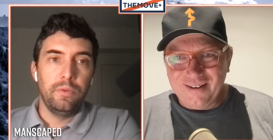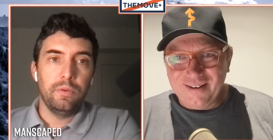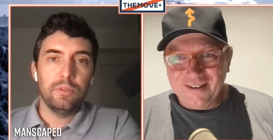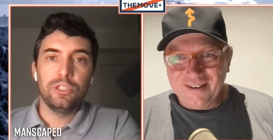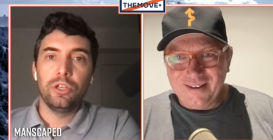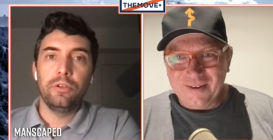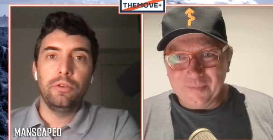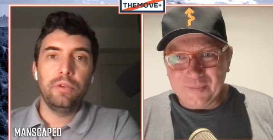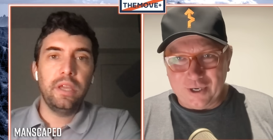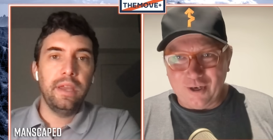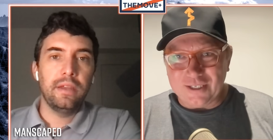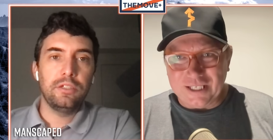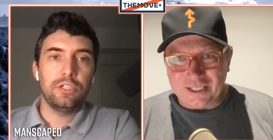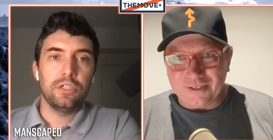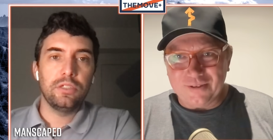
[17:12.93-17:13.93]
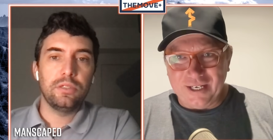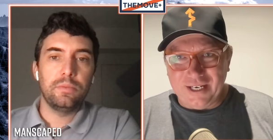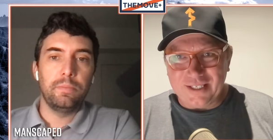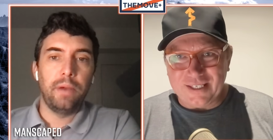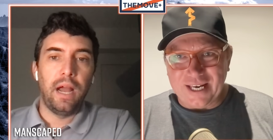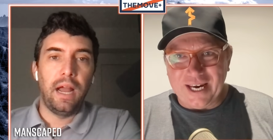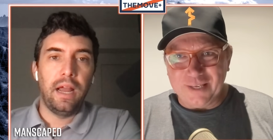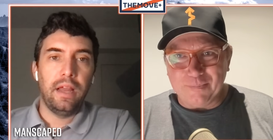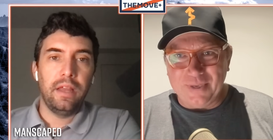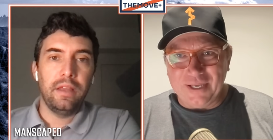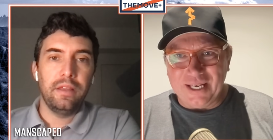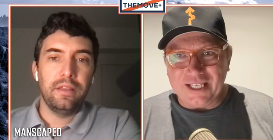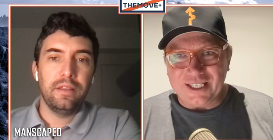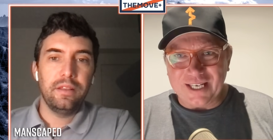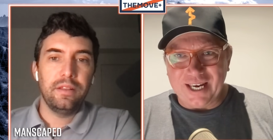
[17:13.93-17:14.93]
Speaker 1: So you because can't it, just it's buy.
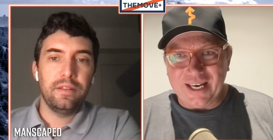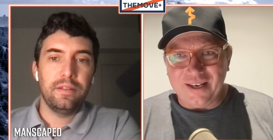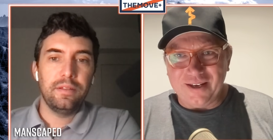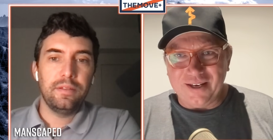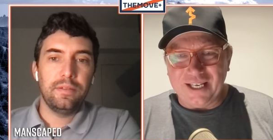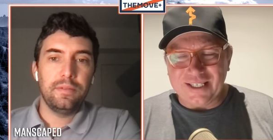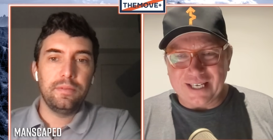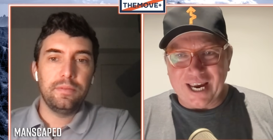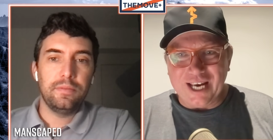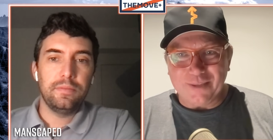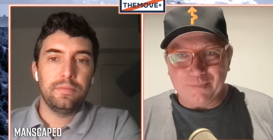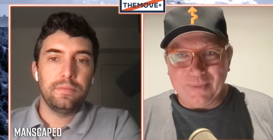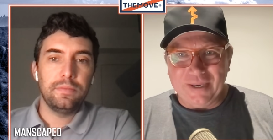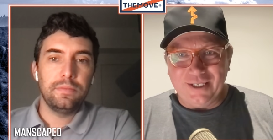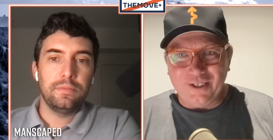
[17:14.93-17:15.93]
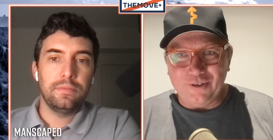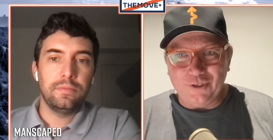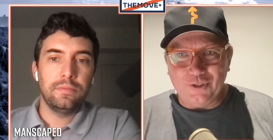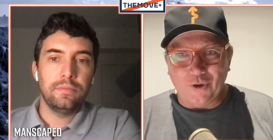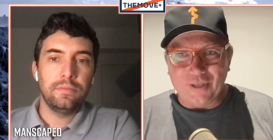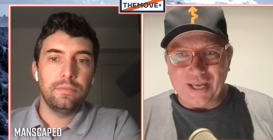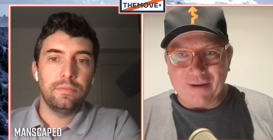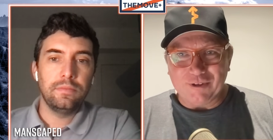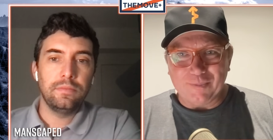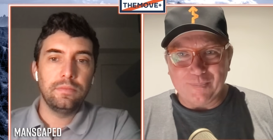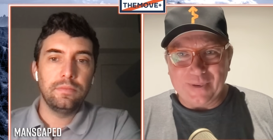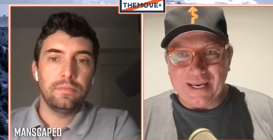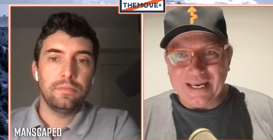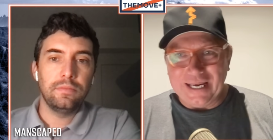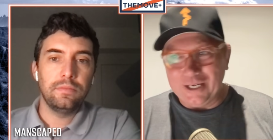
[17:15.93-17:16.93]
Eight, it's, eight, it's, eight million you don't have to
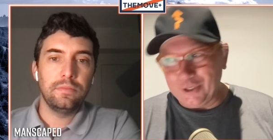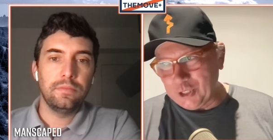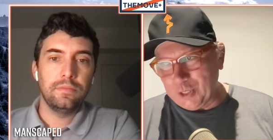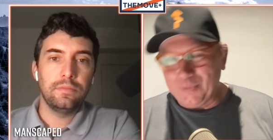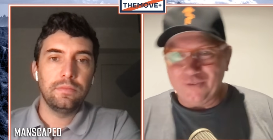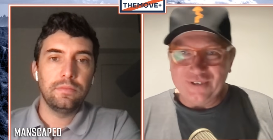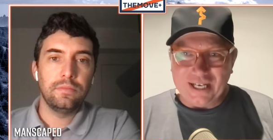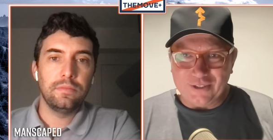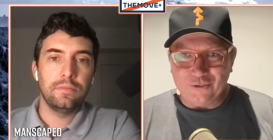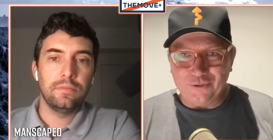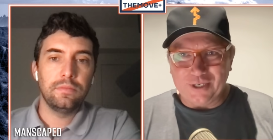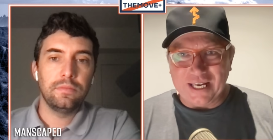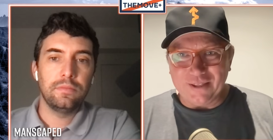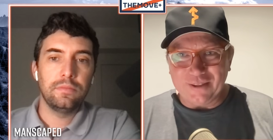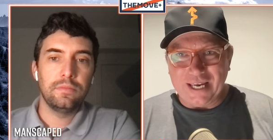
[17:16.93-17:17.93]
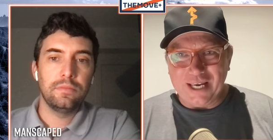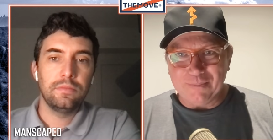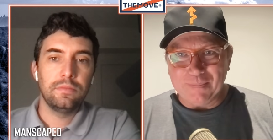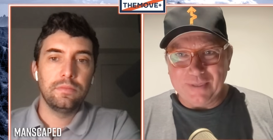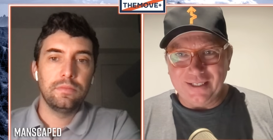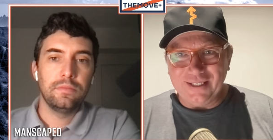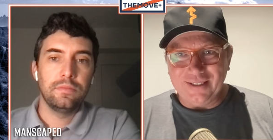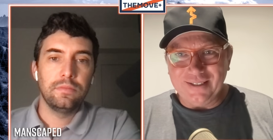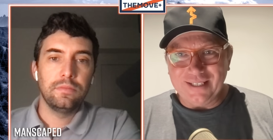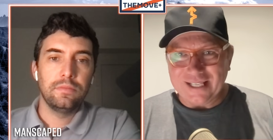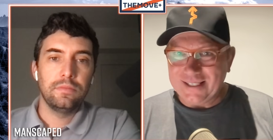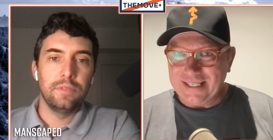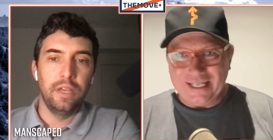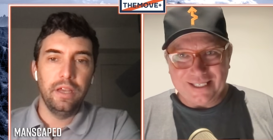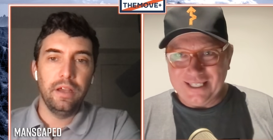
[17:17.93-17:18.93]
pay, and on top of that you get eight million.
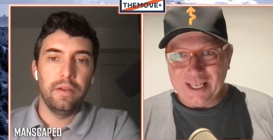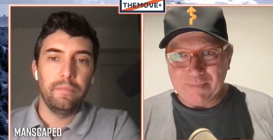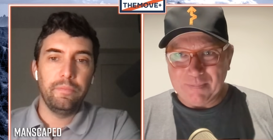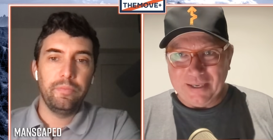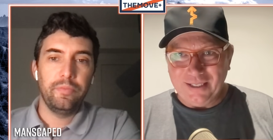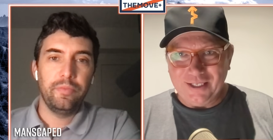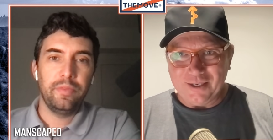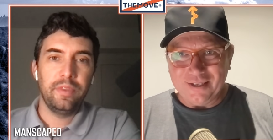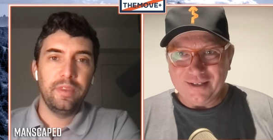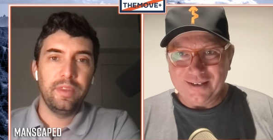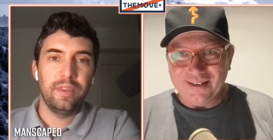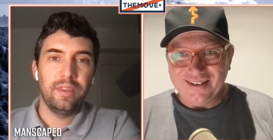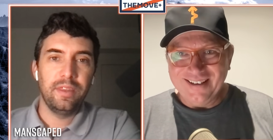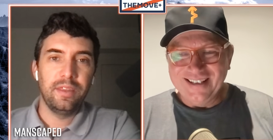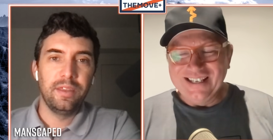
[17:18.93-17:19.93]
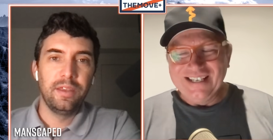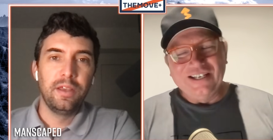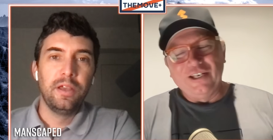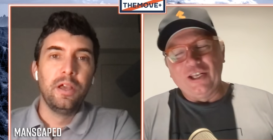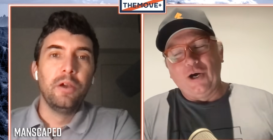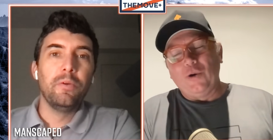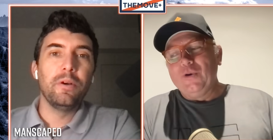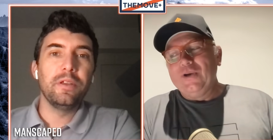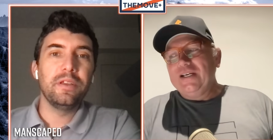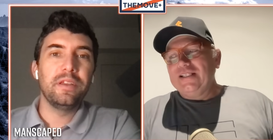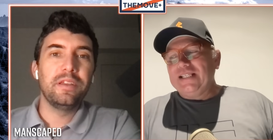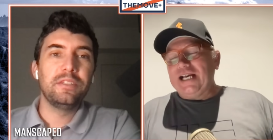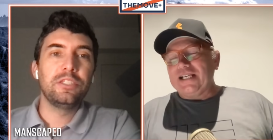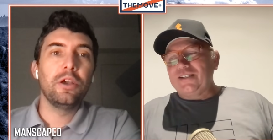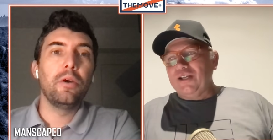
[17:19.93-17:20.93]
That's sixteen yeah. million no,
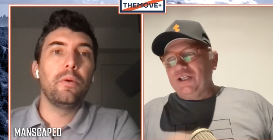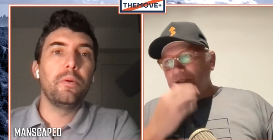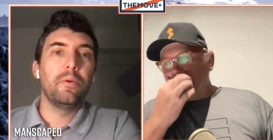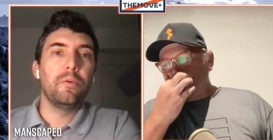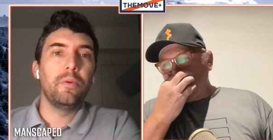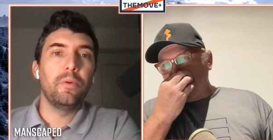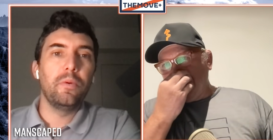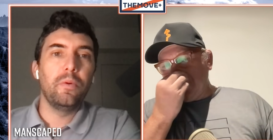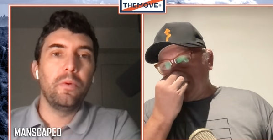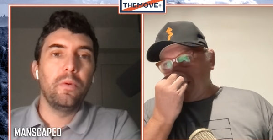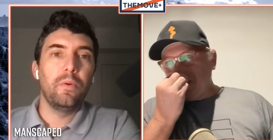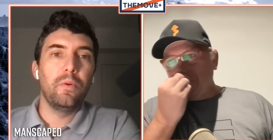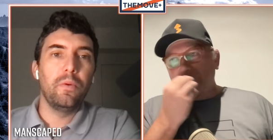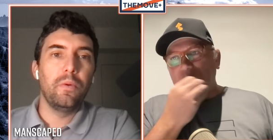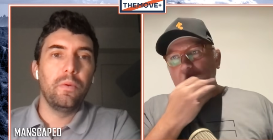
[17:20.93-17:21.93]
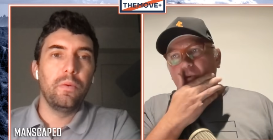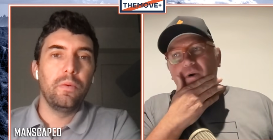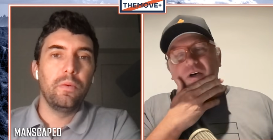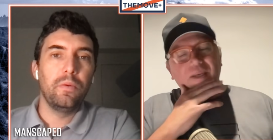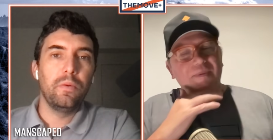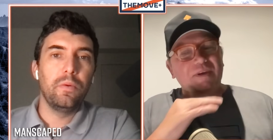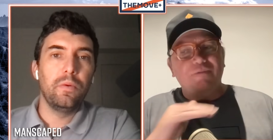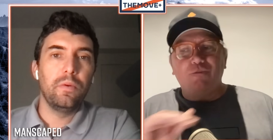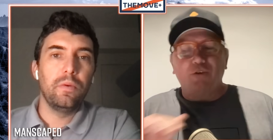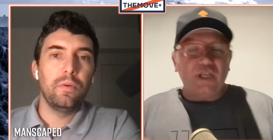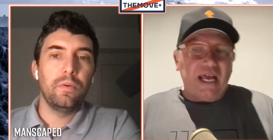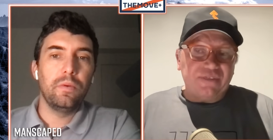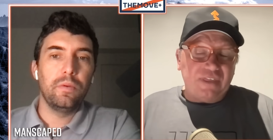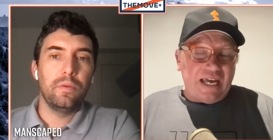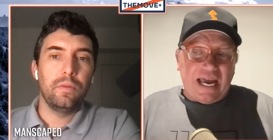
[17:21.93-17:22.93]
well, that's so, not no, that's not the way it works. I mean, for
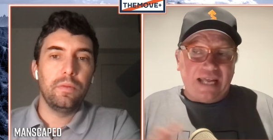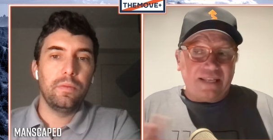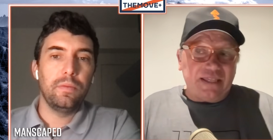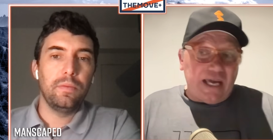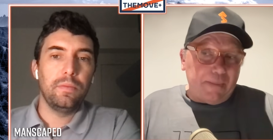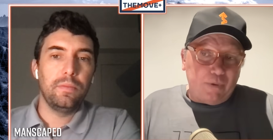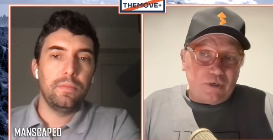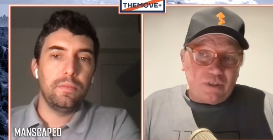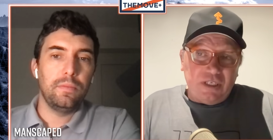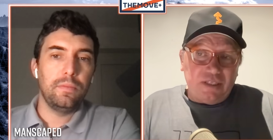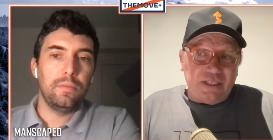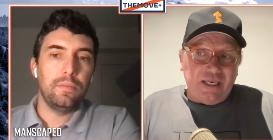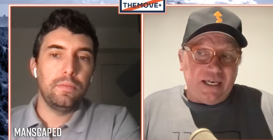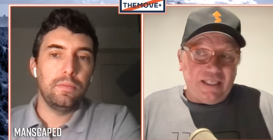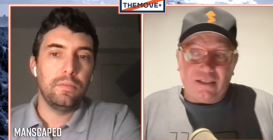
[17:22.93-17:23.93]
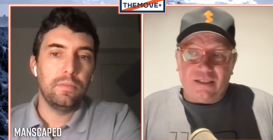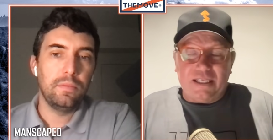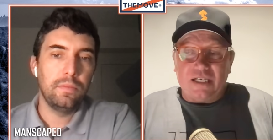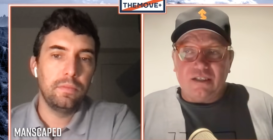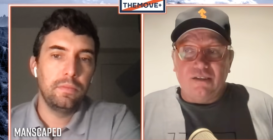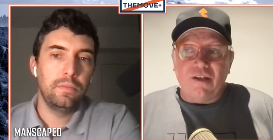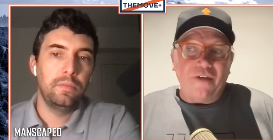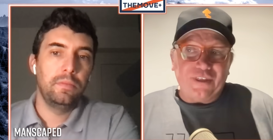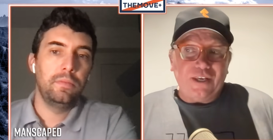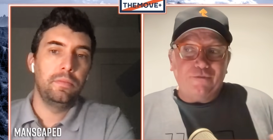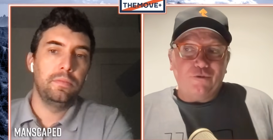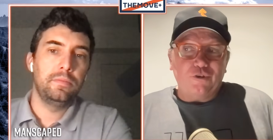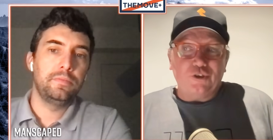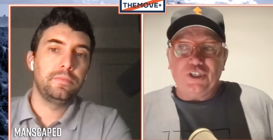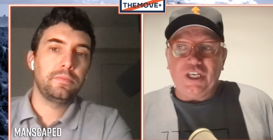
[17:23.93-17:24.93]
I, th- I, I personally think it's there's nothing
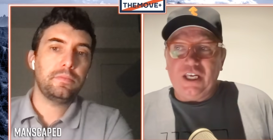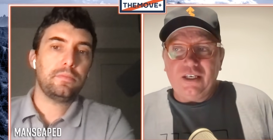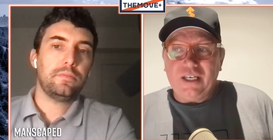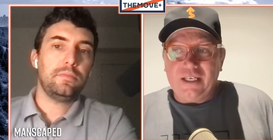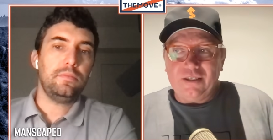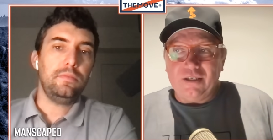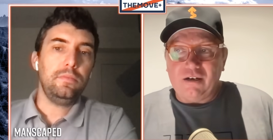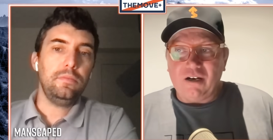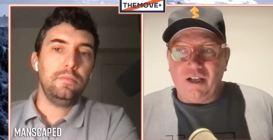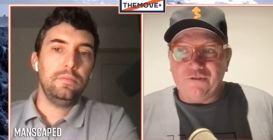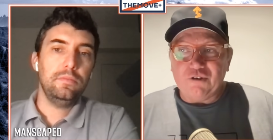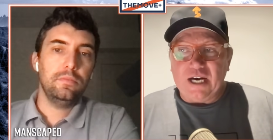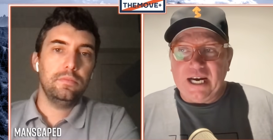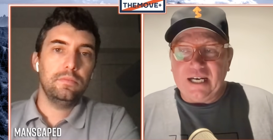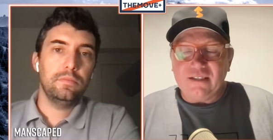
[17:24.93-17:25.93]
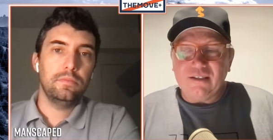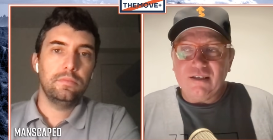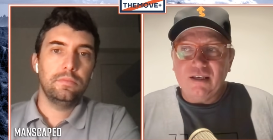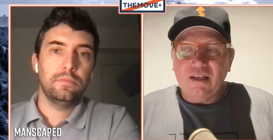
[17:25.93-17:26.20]
foreseen in the contract,